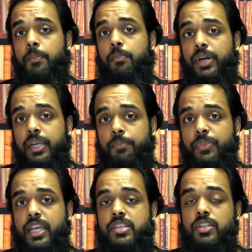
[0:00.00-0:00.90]
But
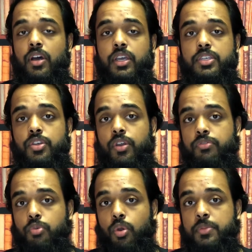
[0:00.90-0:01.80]
as long as you're
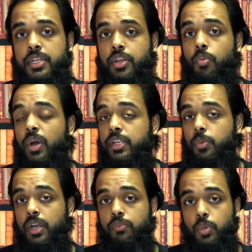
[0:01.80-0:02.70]
informed and you're well
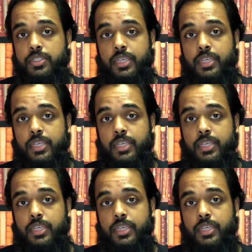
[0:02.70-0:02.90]
aware of what's